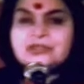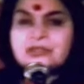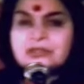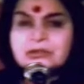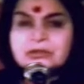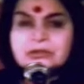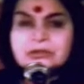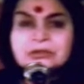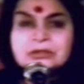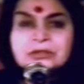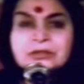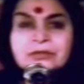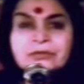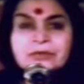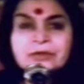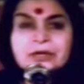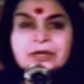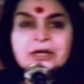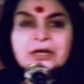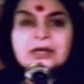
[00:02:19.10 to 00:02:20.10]
the children
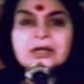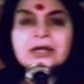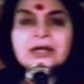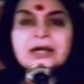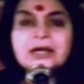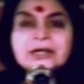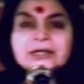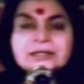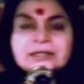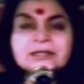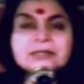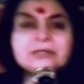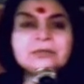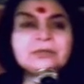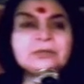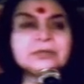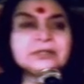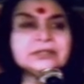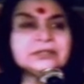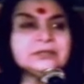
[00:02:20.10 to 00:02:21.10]
suffer. And such
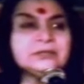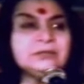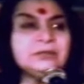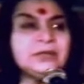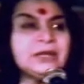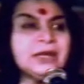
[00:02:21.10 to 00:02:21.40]
a person